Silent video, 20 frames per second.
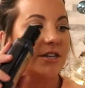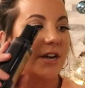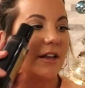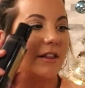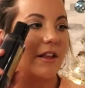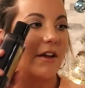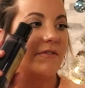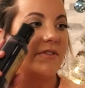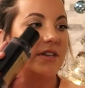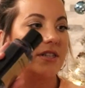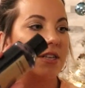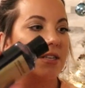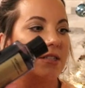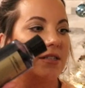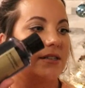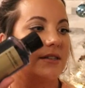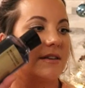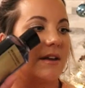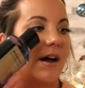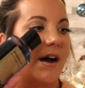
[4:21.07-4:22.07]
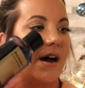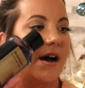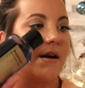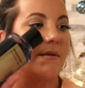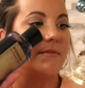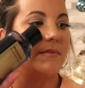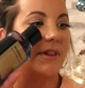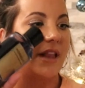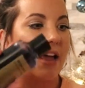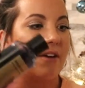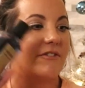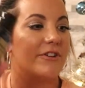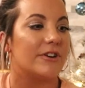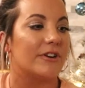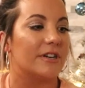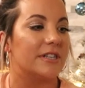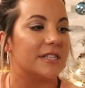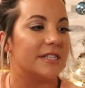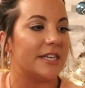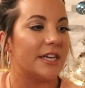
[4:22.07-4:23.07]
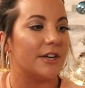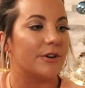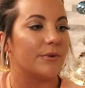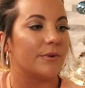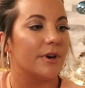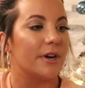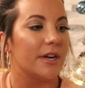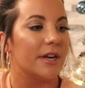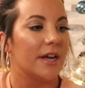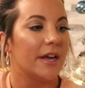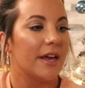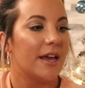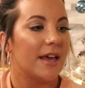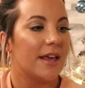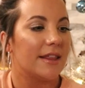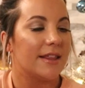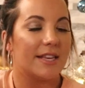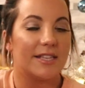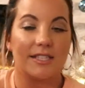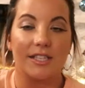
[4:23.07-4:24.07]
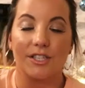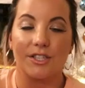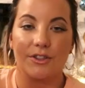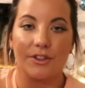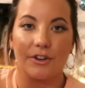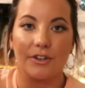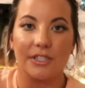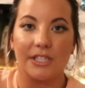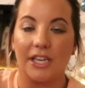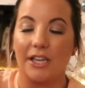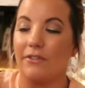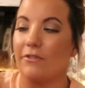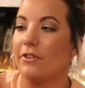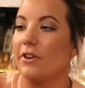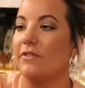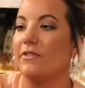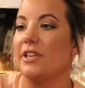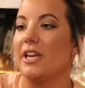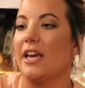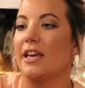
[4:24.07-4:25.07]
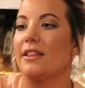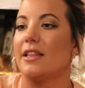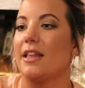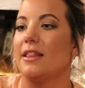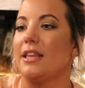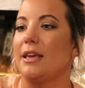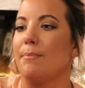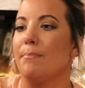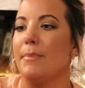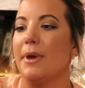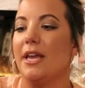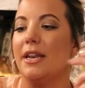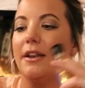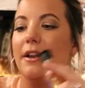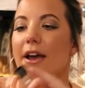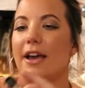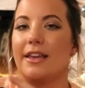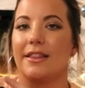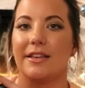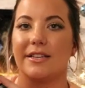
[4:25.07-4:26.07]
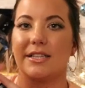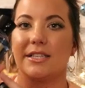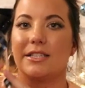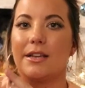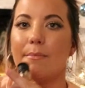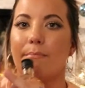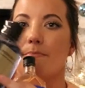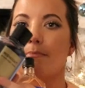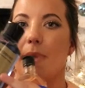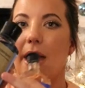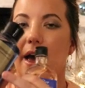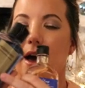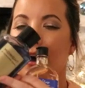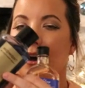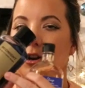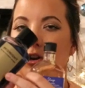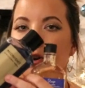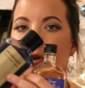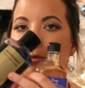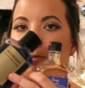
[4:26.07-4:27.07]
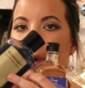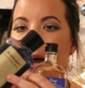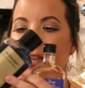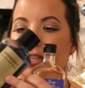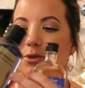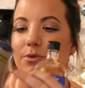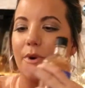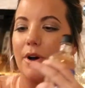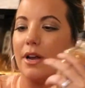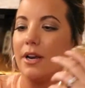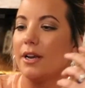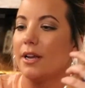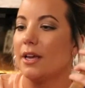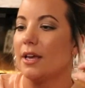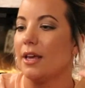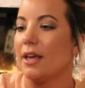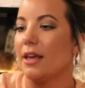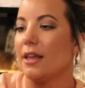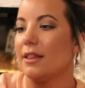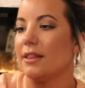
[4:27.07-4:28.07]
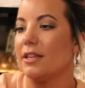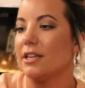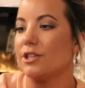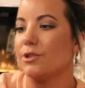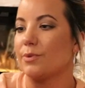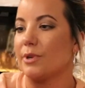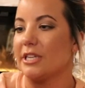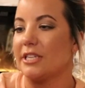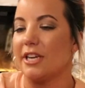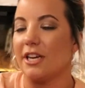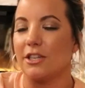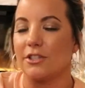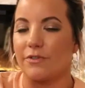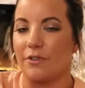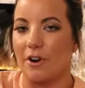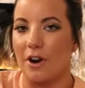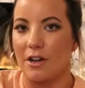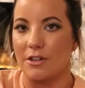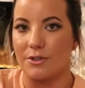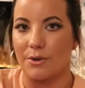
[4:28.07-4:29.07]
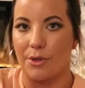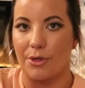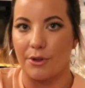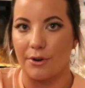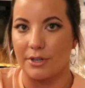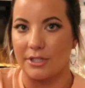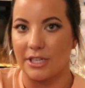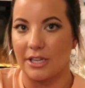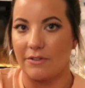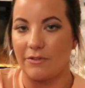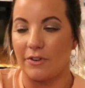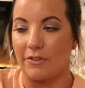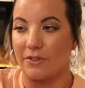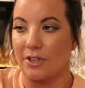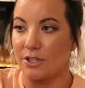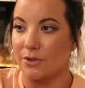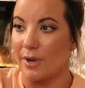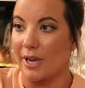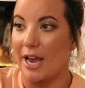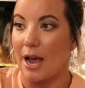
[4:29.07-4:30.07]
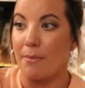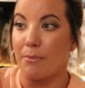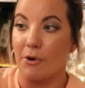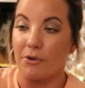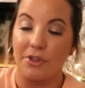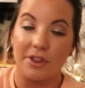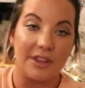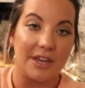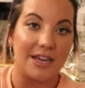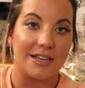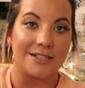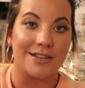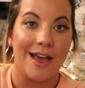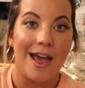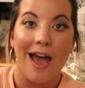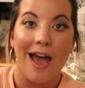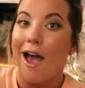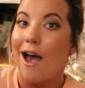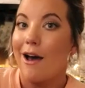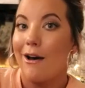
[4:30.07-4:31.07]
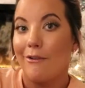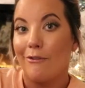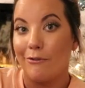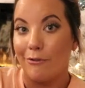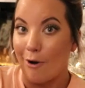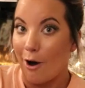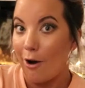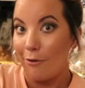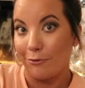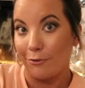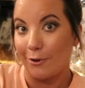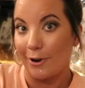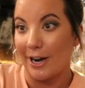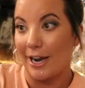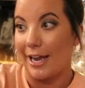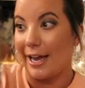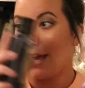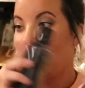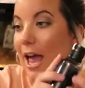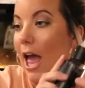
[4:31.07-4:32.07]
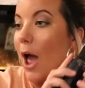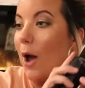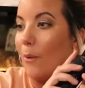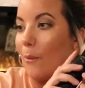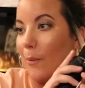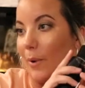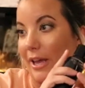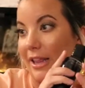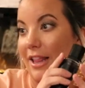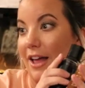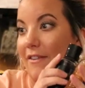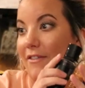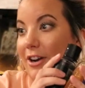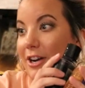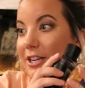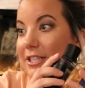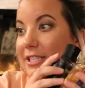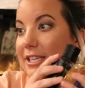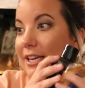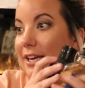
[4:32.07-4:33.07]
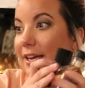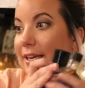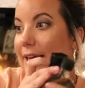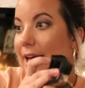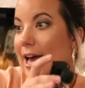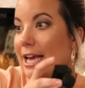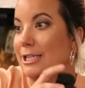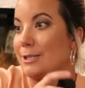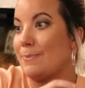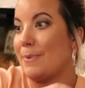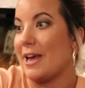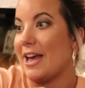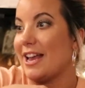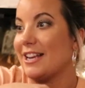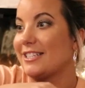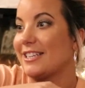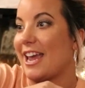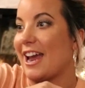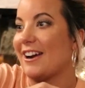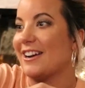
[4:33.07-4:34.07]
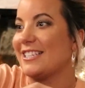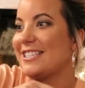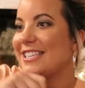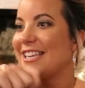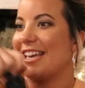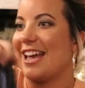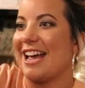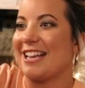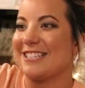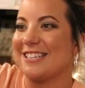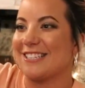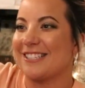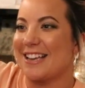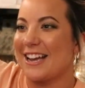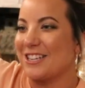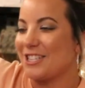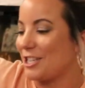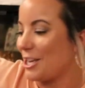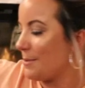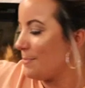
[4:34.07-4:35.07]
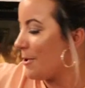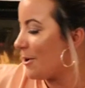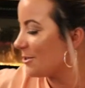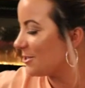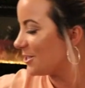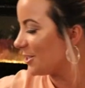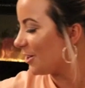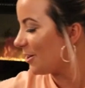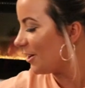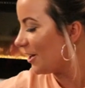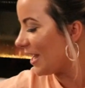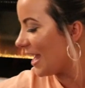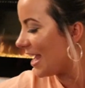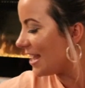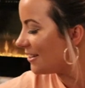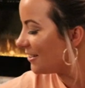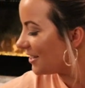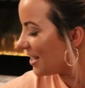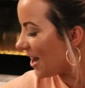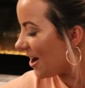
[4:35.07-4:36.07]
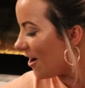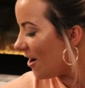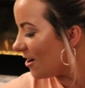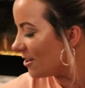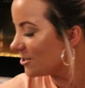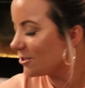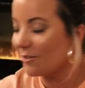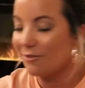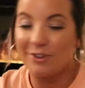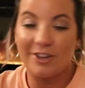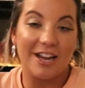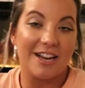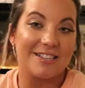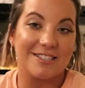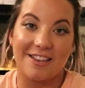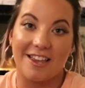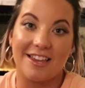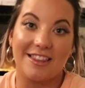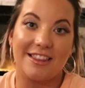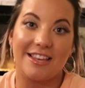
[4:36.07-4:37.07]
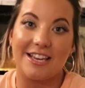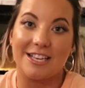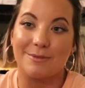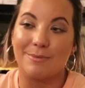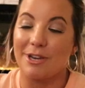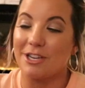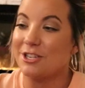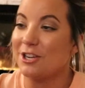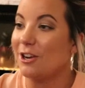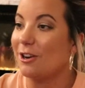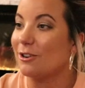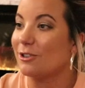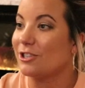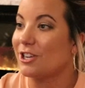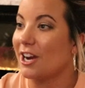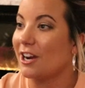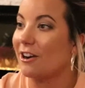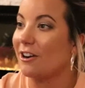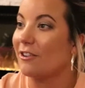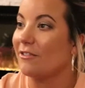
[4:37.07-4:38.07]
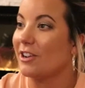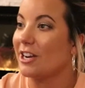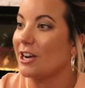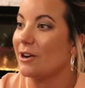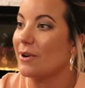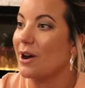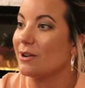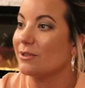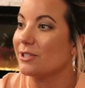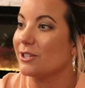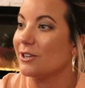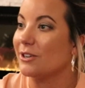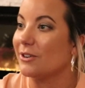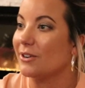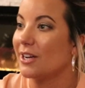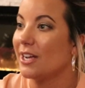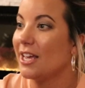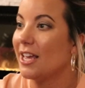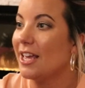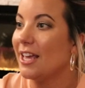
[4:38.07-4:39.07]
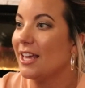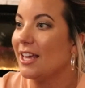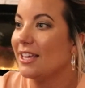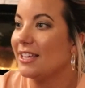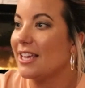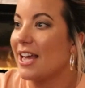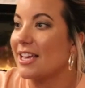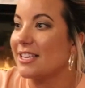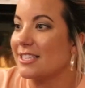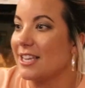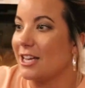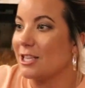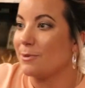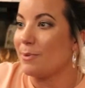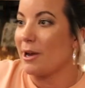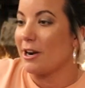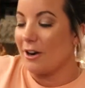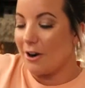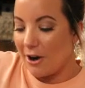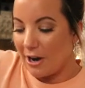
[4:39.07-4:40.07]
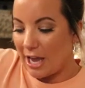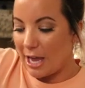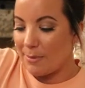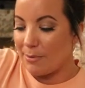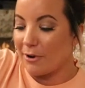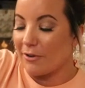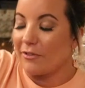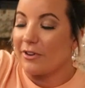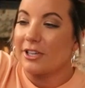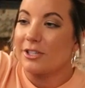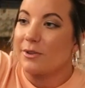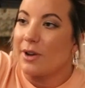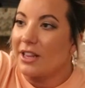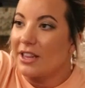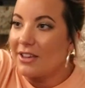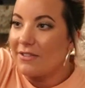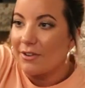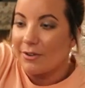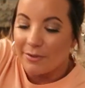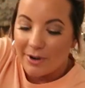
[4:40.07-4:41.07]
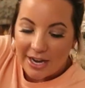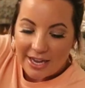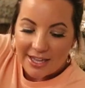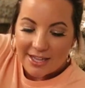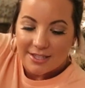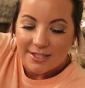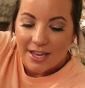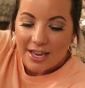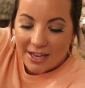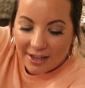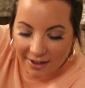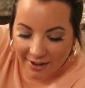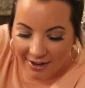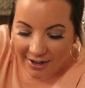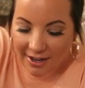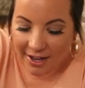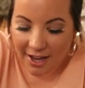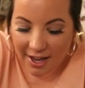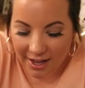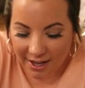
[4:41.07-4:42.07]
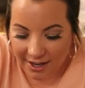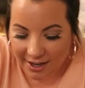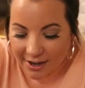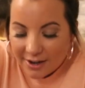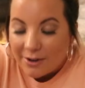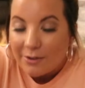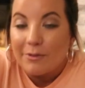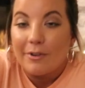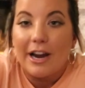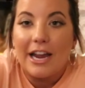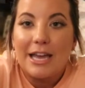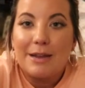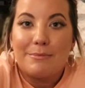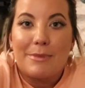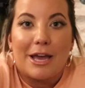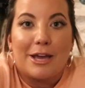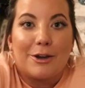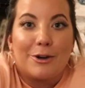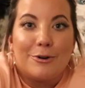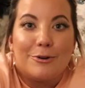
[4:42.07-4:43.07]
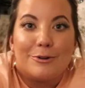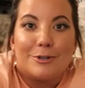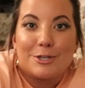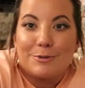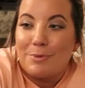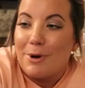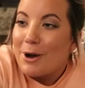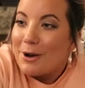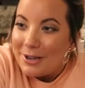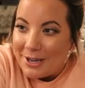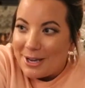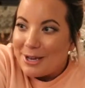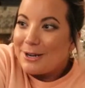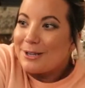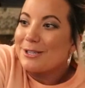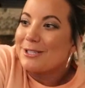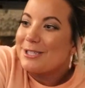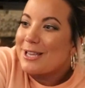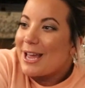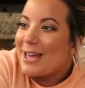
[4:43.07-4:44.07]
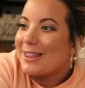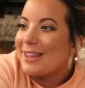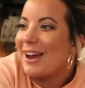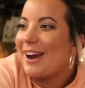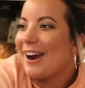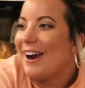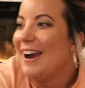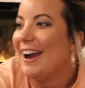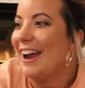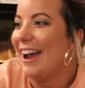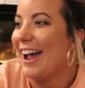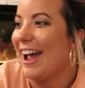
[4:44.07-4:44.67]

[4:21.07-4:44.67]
I love this. It's lavender and cedarwood. This is $13.50. And then the midnight, this is a new men's one. This retails for also $13.50. So I got both of these for free. We love a good deal. Yes, bitch. Kersey, I just saw she posted her candle day haul. So if you guys like these, make sure you go check her video out too. Yeah, sounds better. Okay, perfect. So I'll leave it right. It's like right in my cooch, but it'll stay there.